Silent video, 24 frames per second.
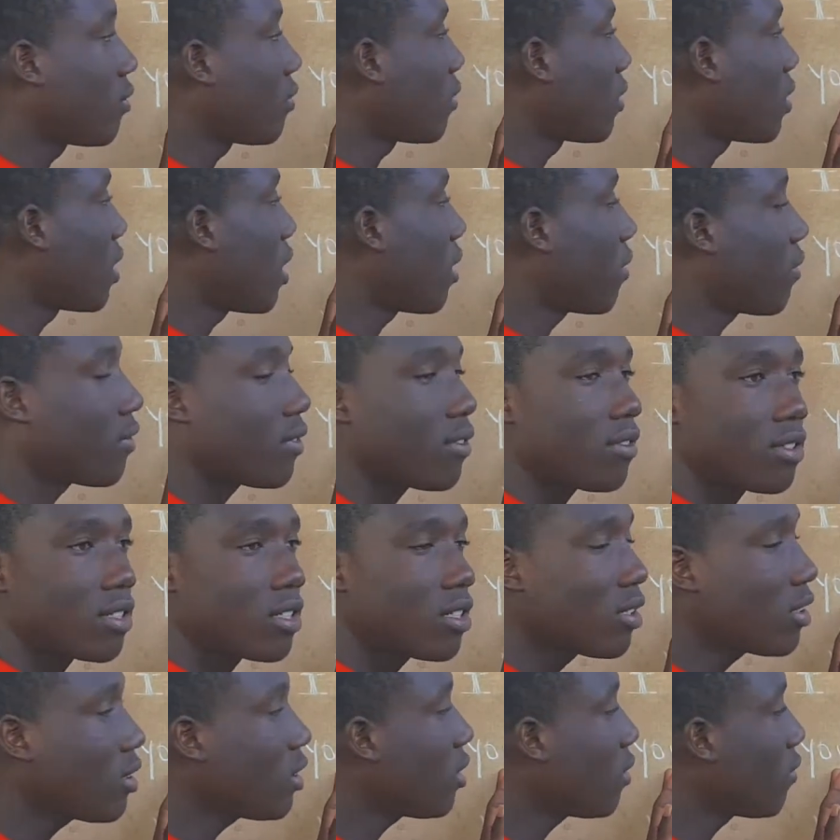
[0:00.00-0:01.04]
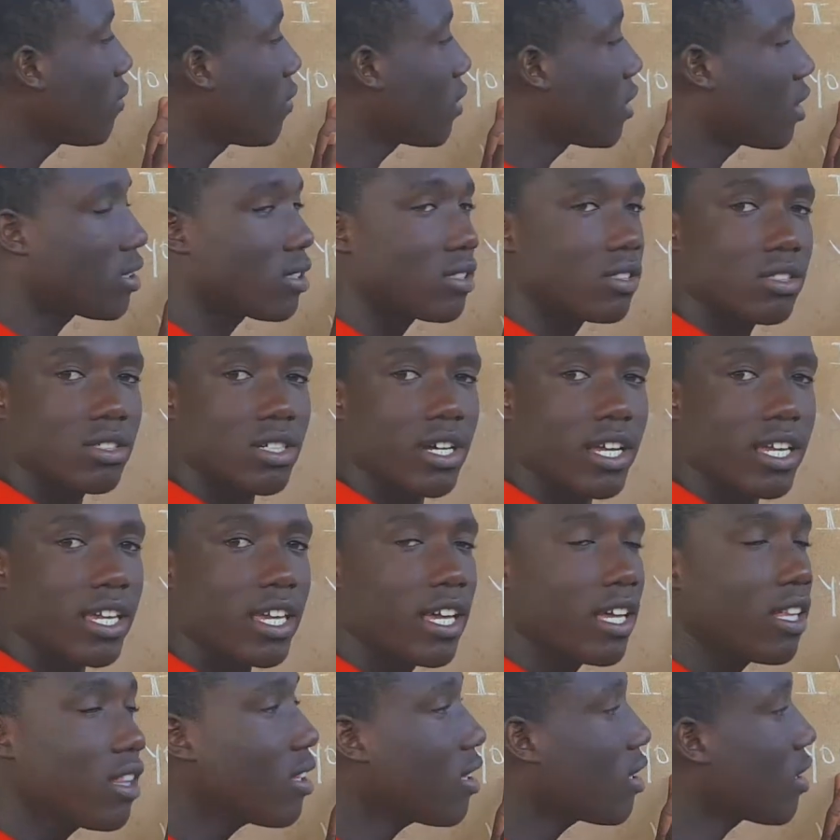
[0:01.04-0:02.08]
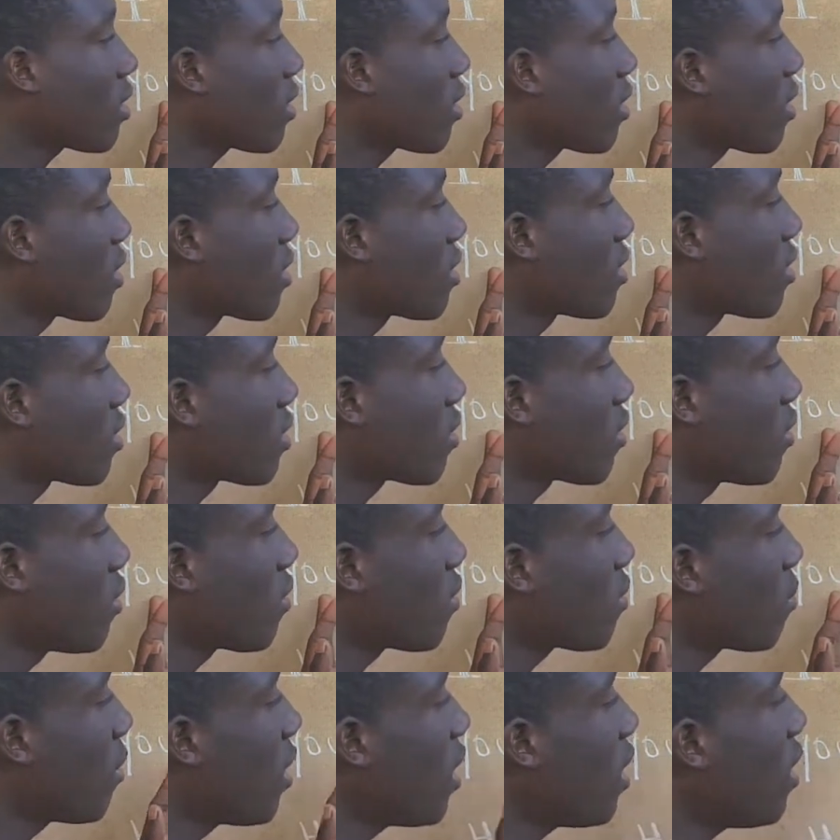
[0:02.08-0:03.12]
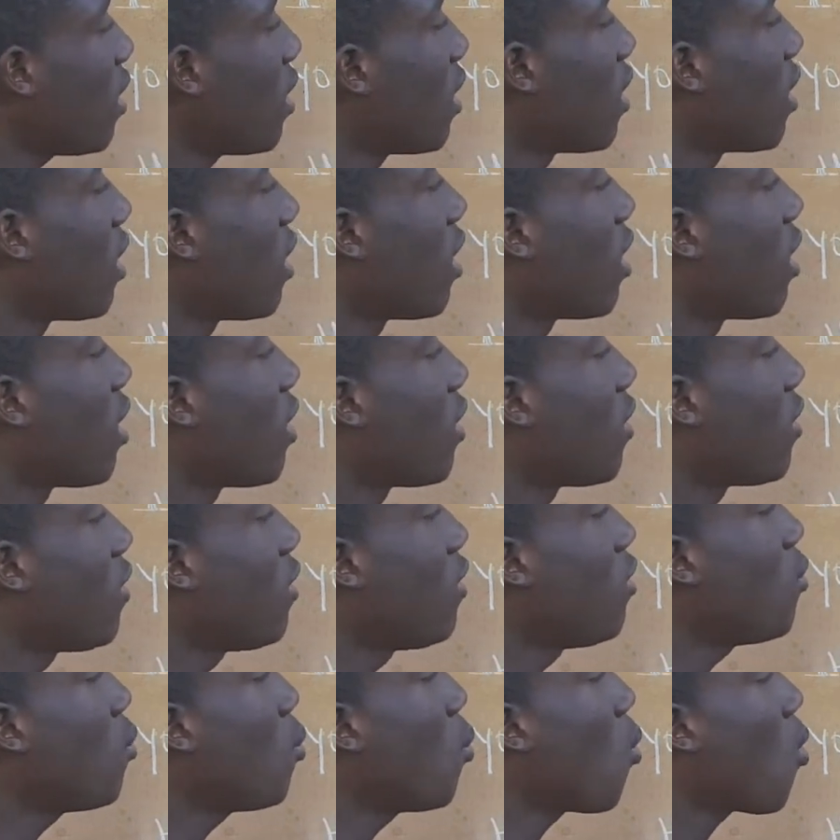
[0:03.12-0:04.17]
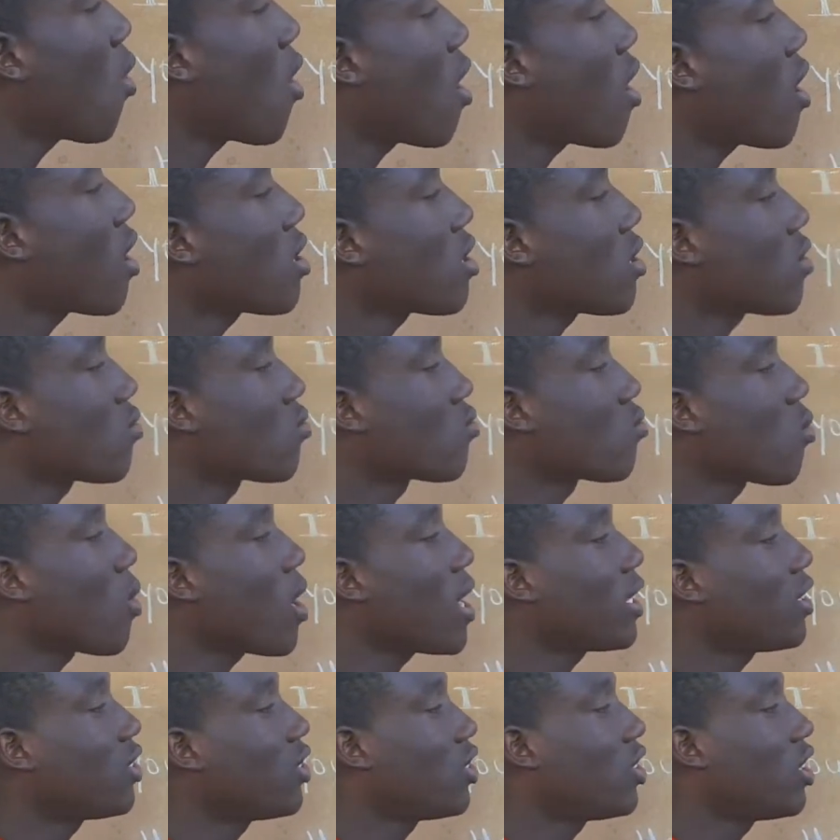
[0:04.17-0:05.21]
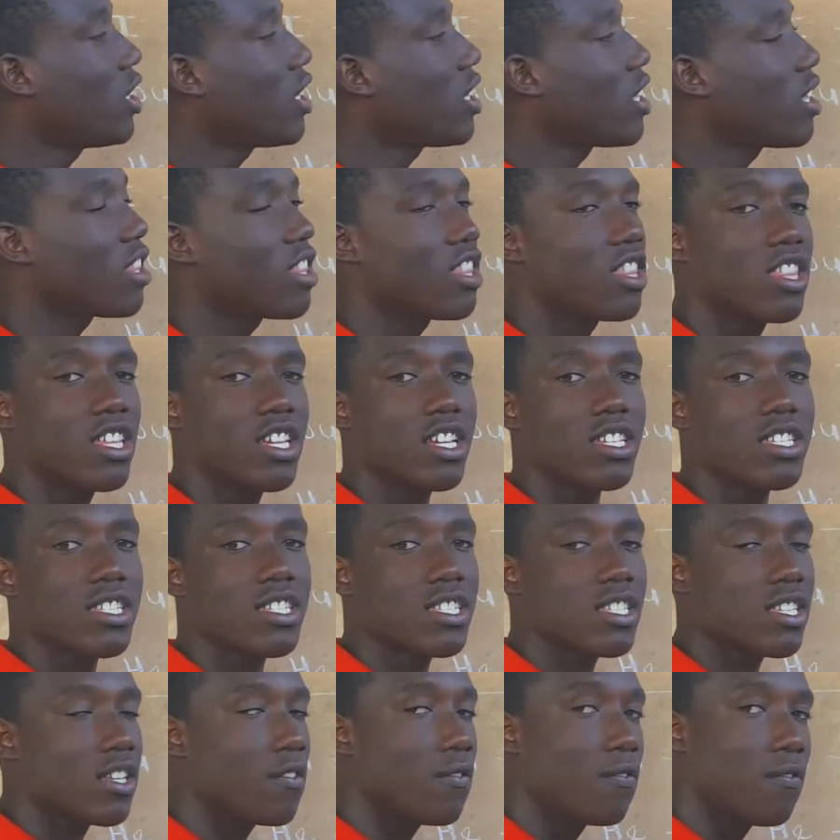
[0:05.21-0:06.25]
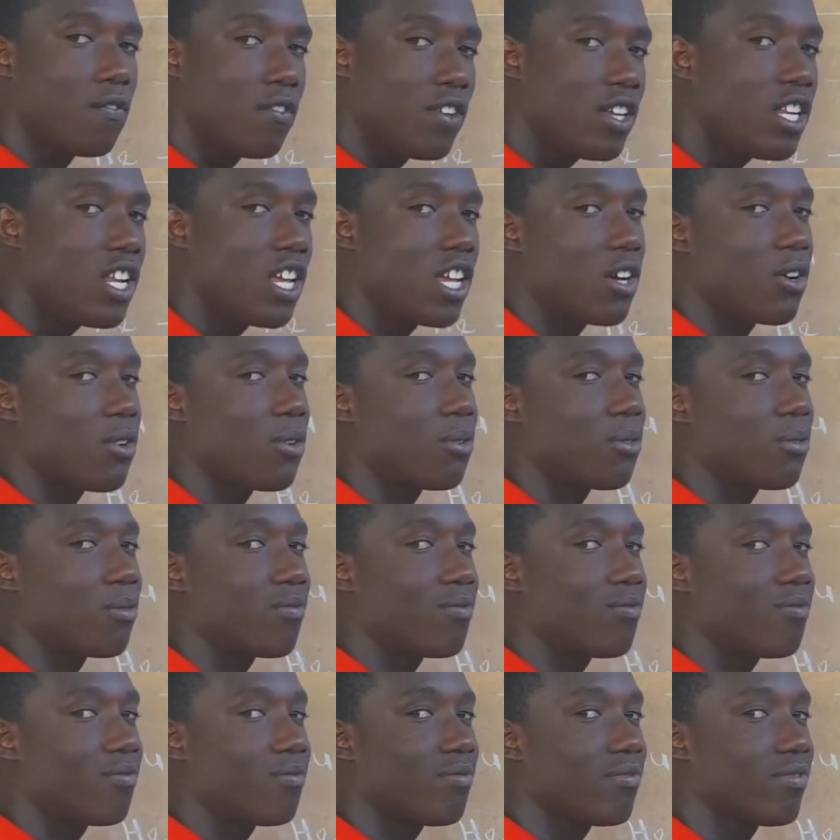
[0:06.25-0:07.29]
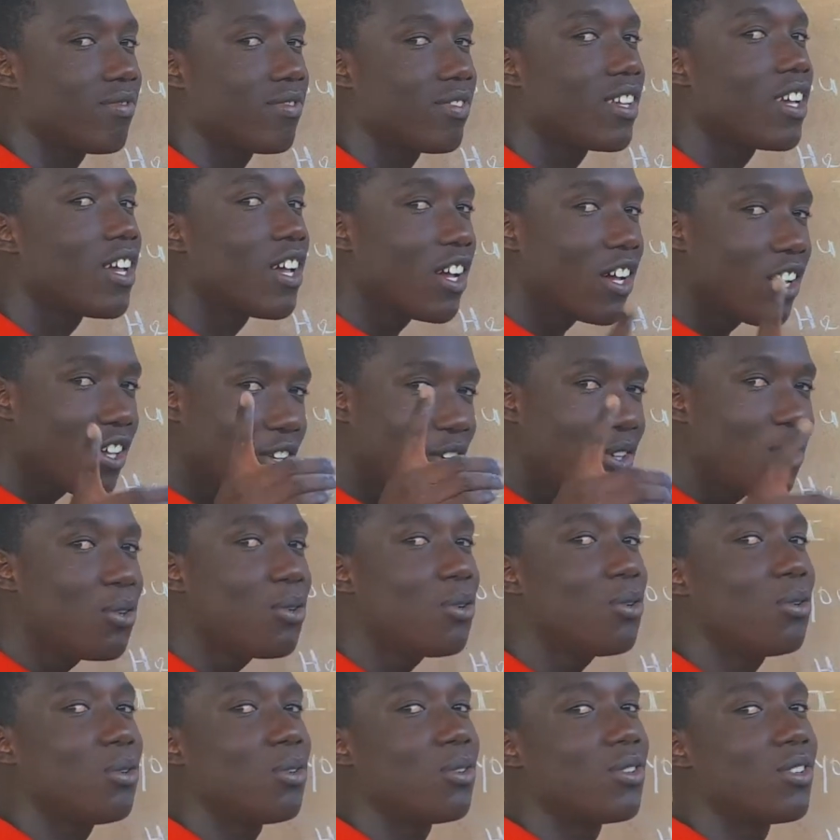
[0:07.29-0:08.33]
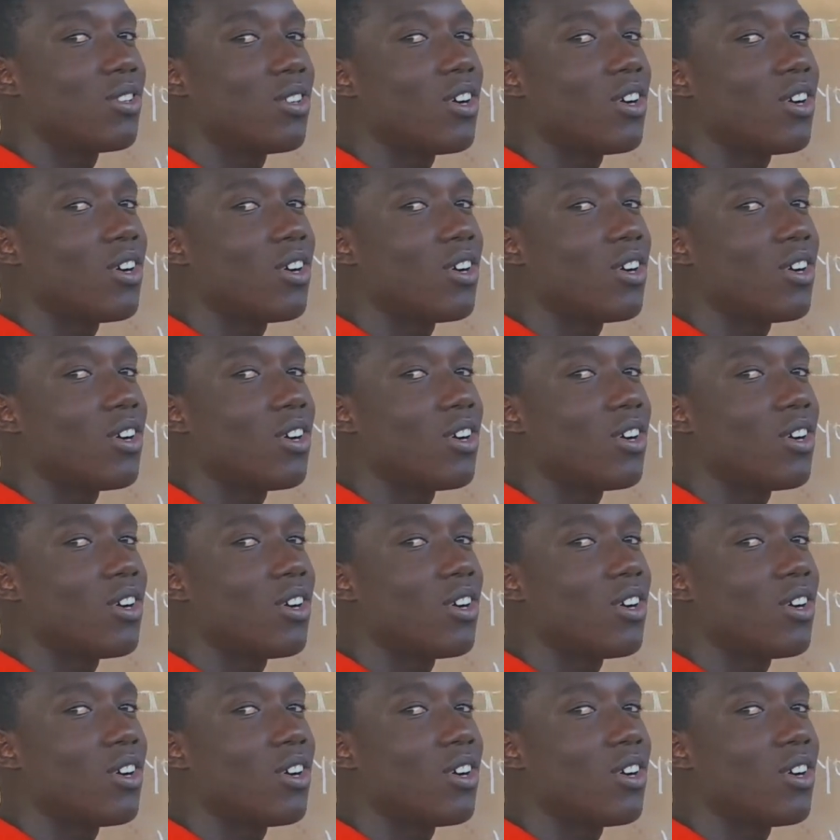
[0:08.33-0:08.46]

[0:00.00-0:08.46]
For the second, excuse me, you are watching this video. You